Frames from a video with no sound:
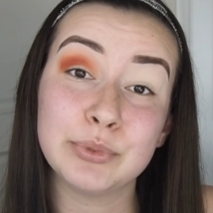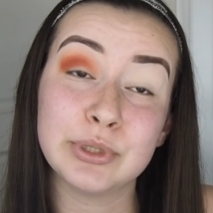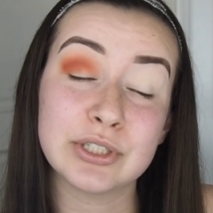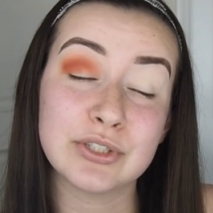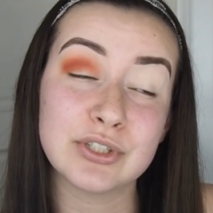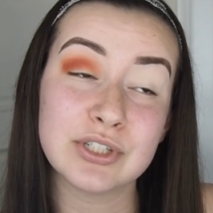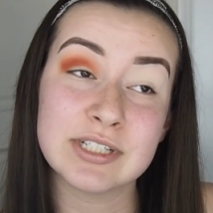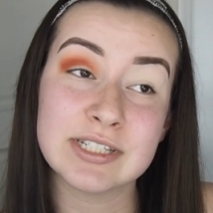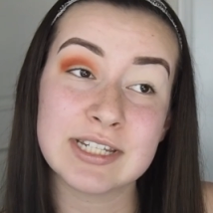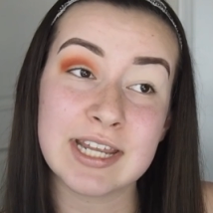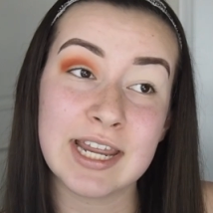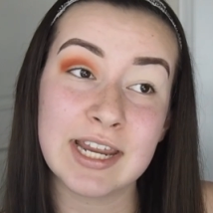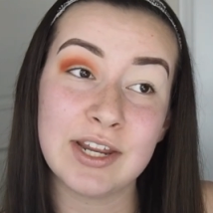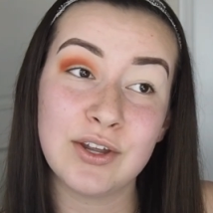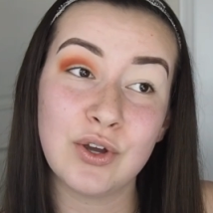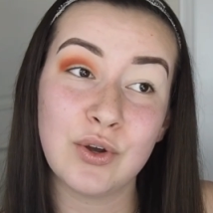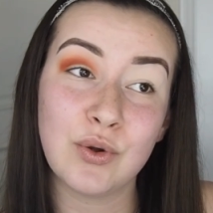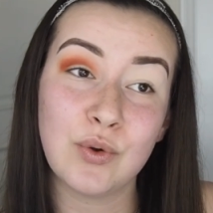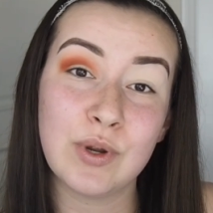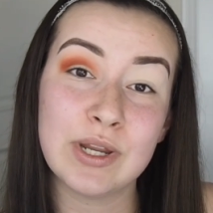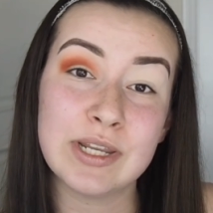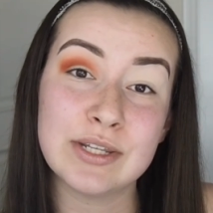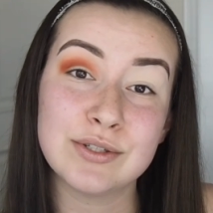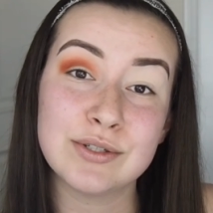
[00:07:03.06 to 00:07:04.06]
brushes, I
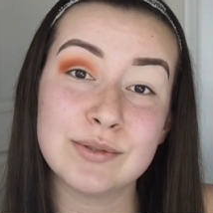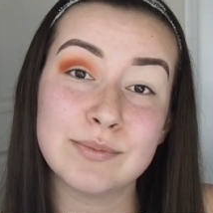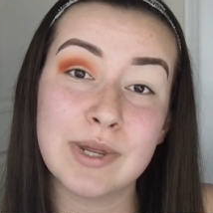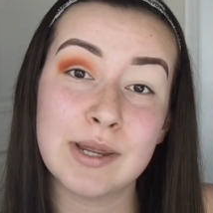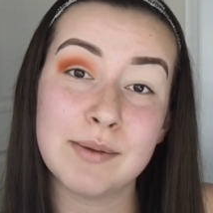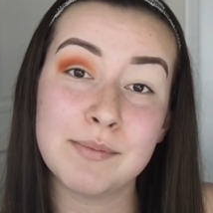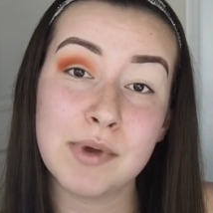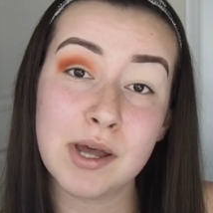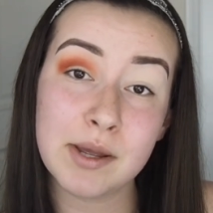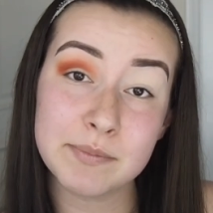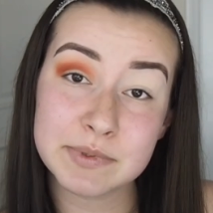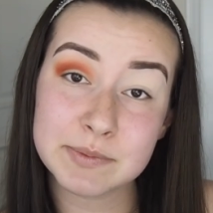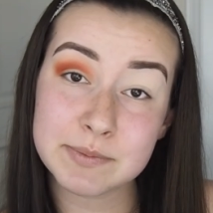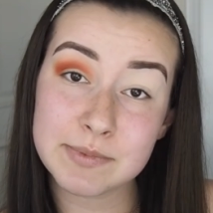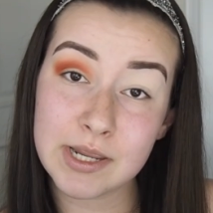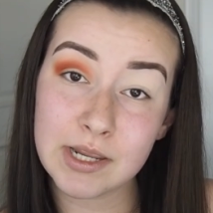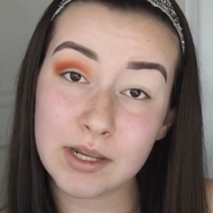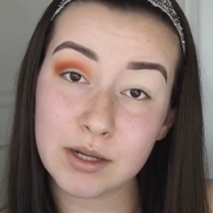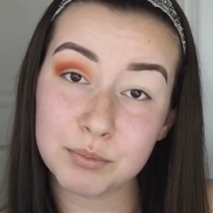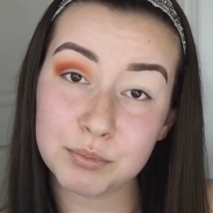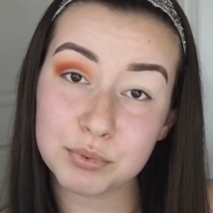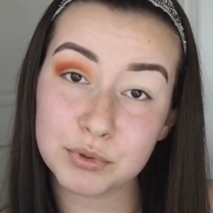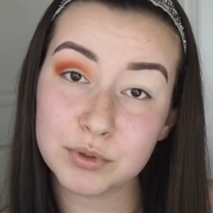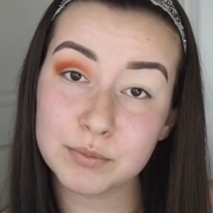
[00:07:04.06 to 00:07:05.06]
go into my mom's
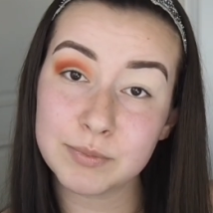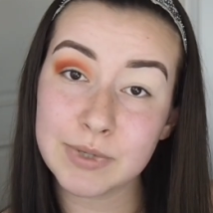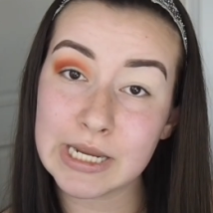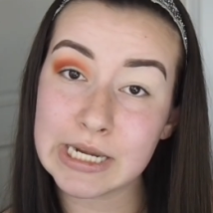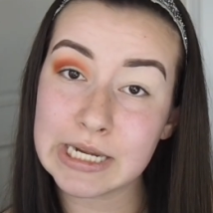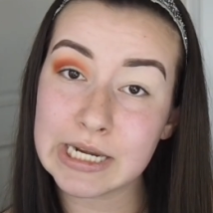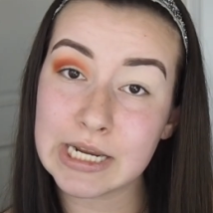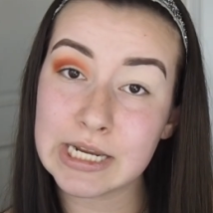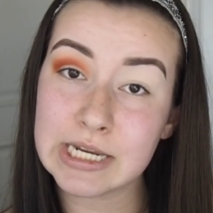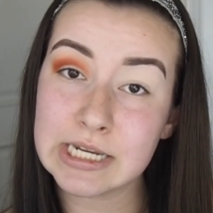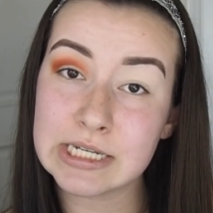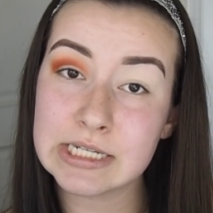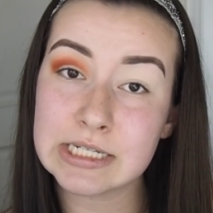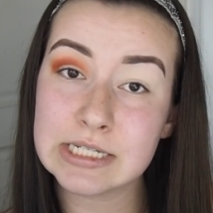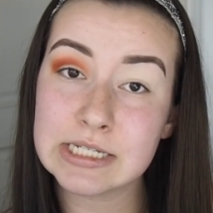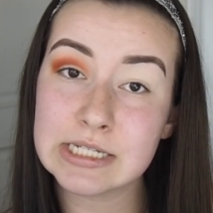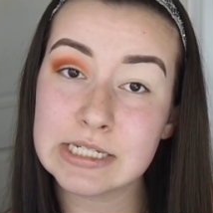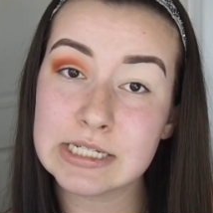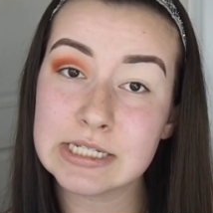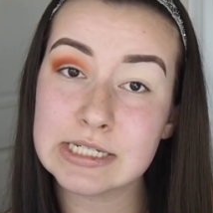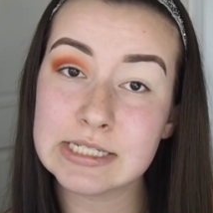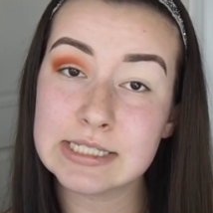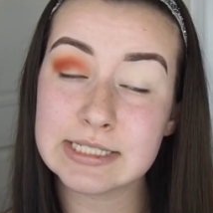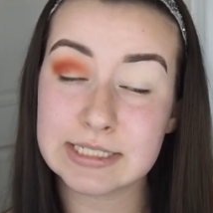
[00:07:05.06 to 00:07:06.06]
makeup room and I
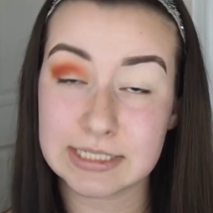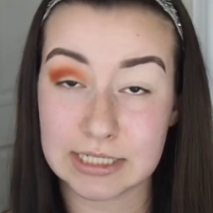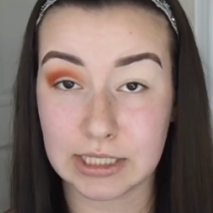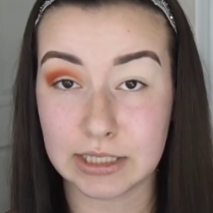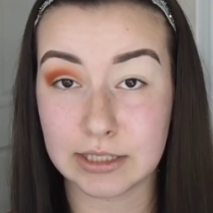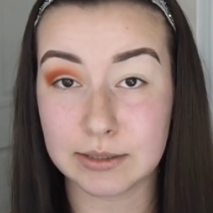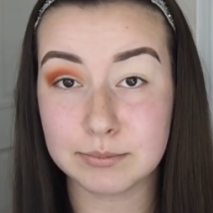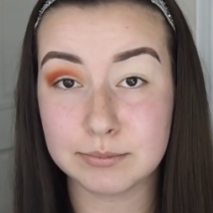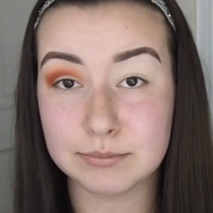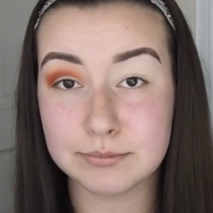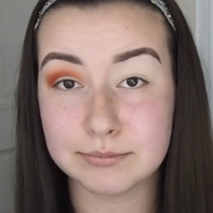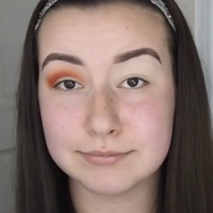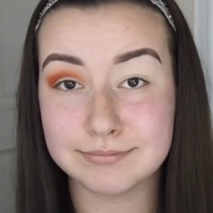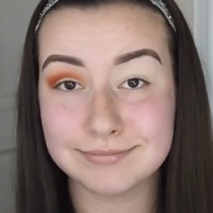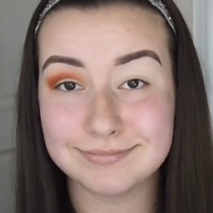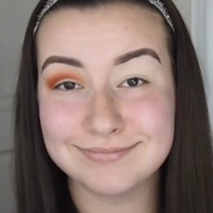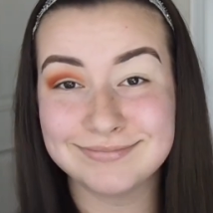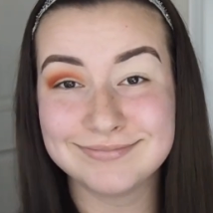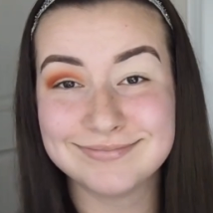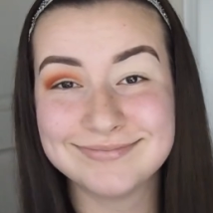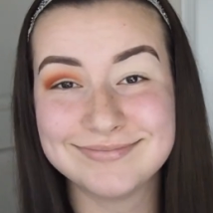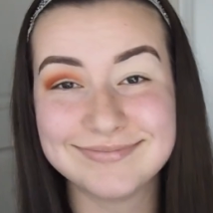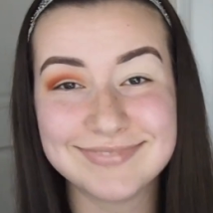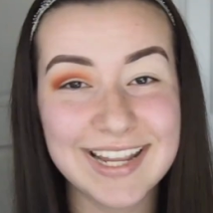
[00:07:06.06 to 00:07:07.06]
steal them.
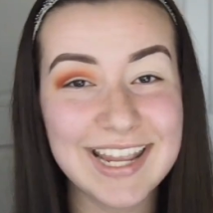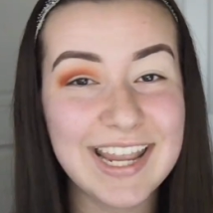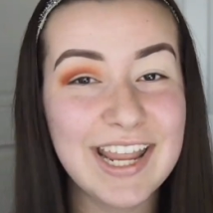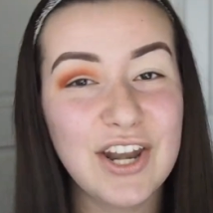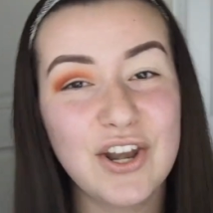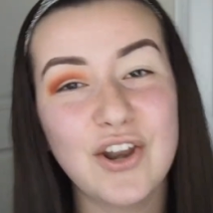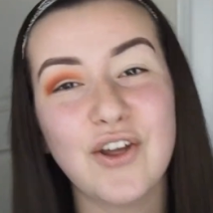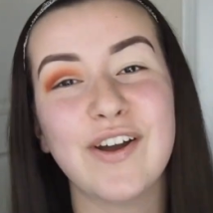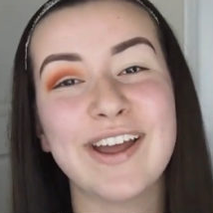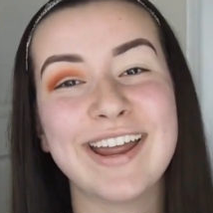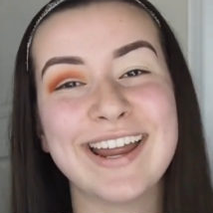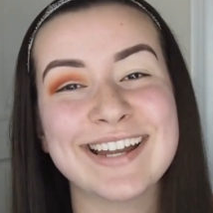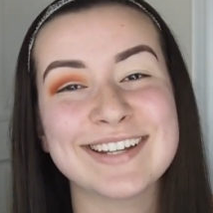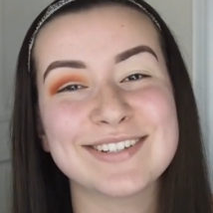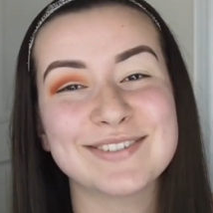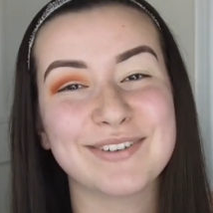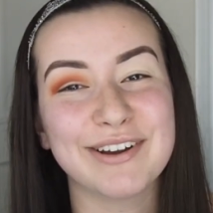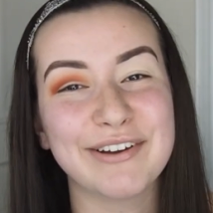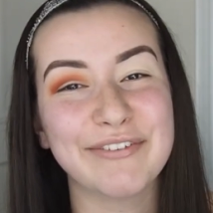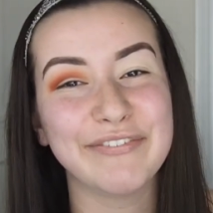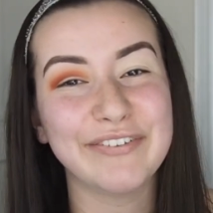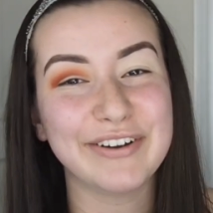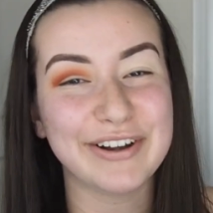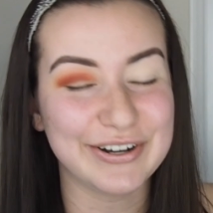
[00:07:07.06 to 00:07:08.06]
No, I ask
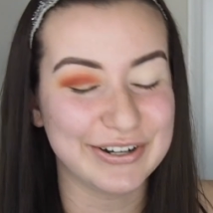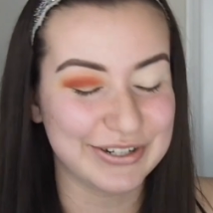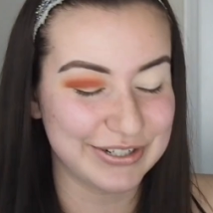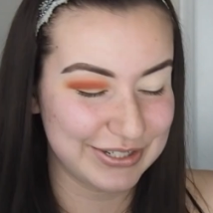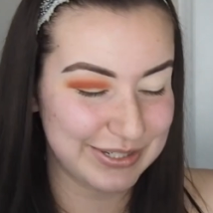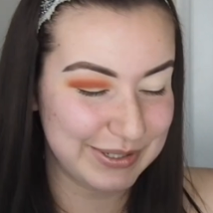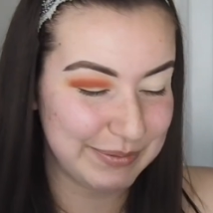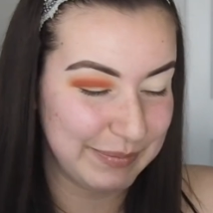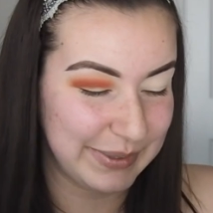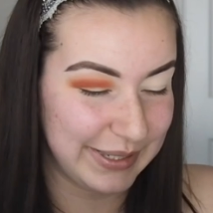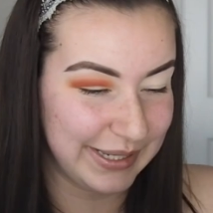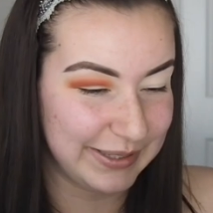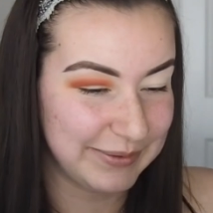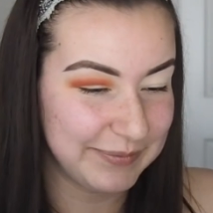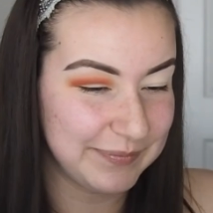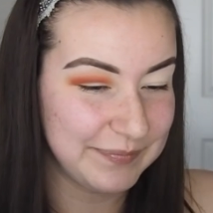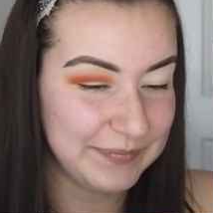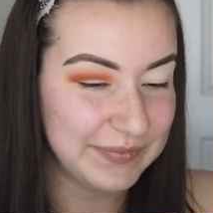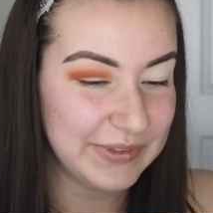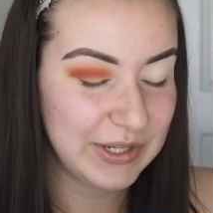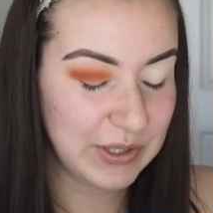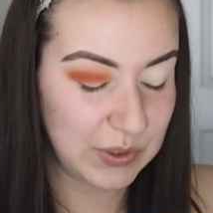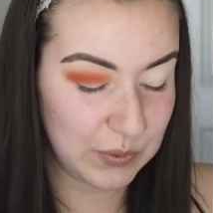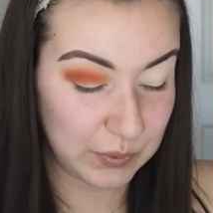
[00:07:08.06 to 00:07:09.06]
her first, but
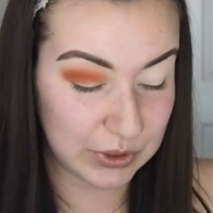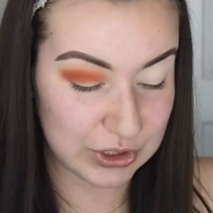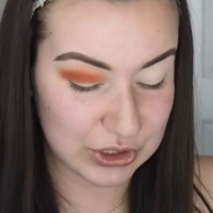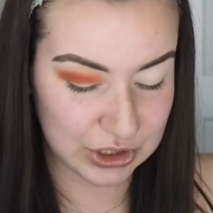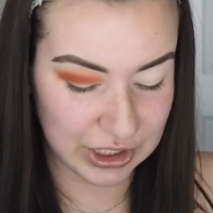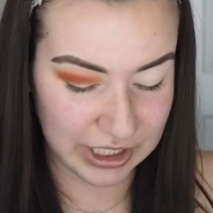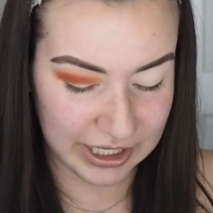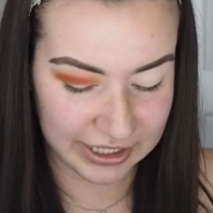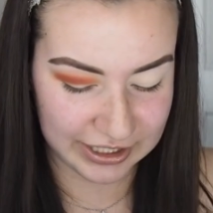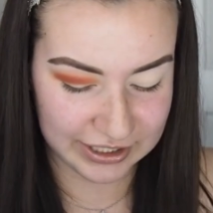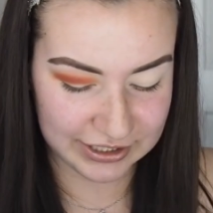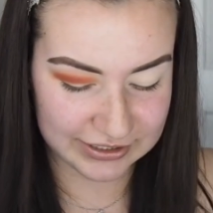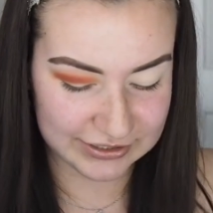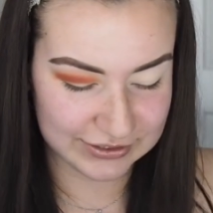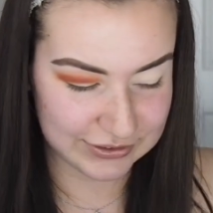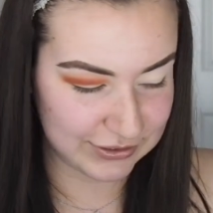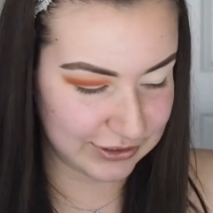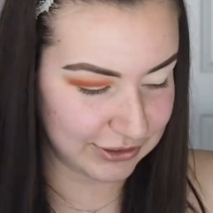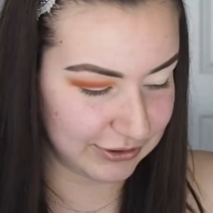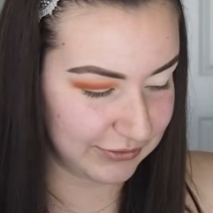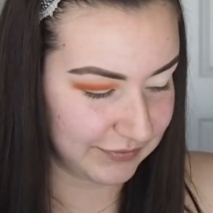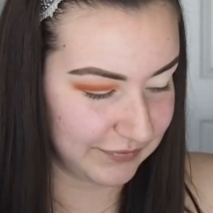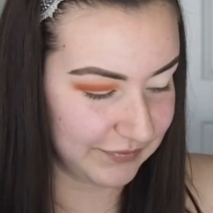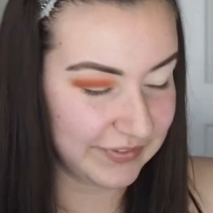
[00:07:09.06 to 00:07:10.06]
we share, so
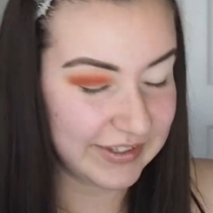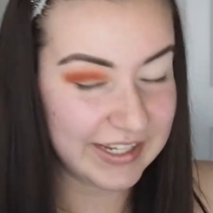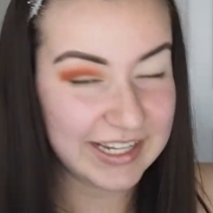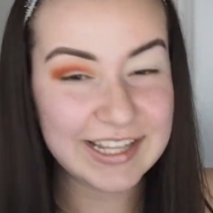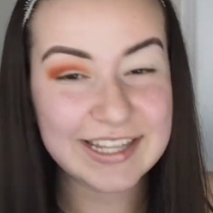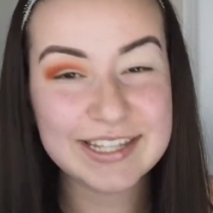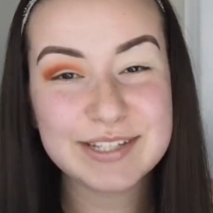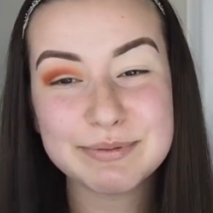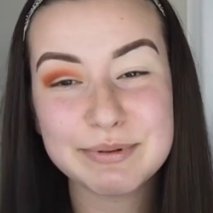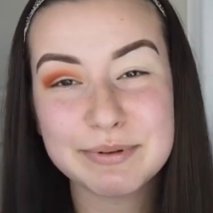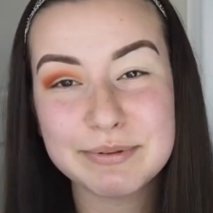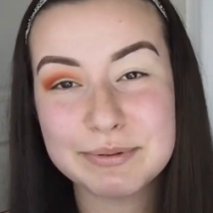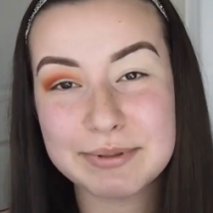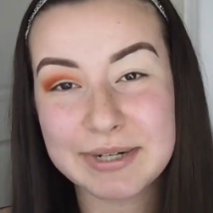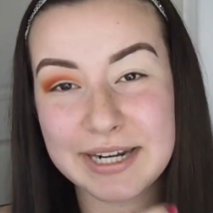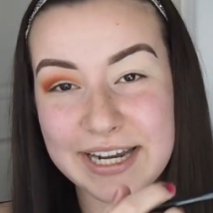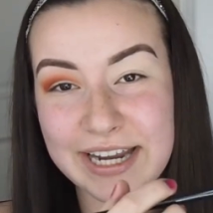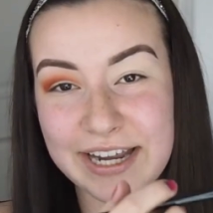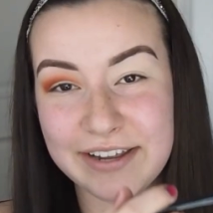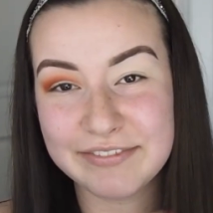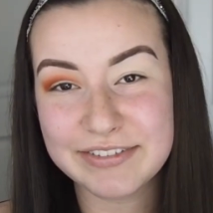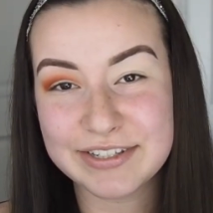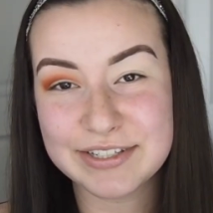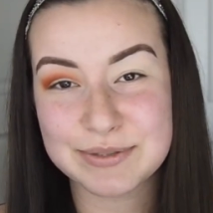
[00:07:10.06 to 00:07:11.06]
that's probably why I
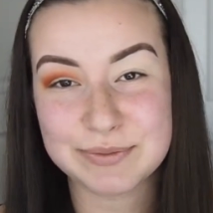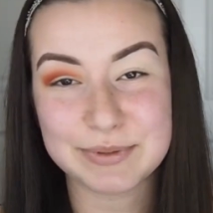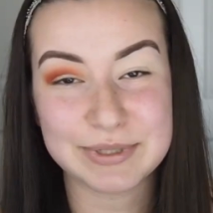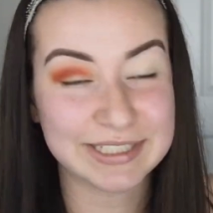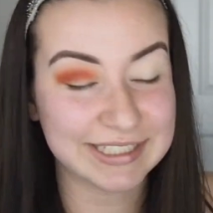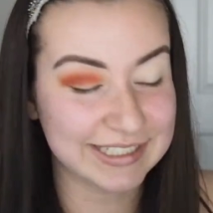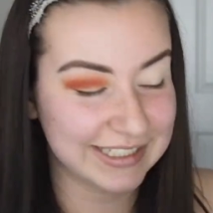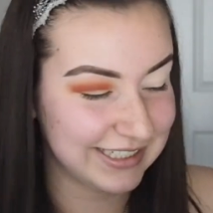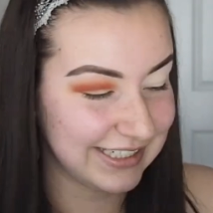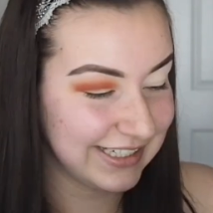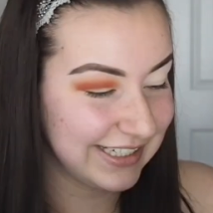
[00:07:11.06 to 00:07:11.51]
have this one.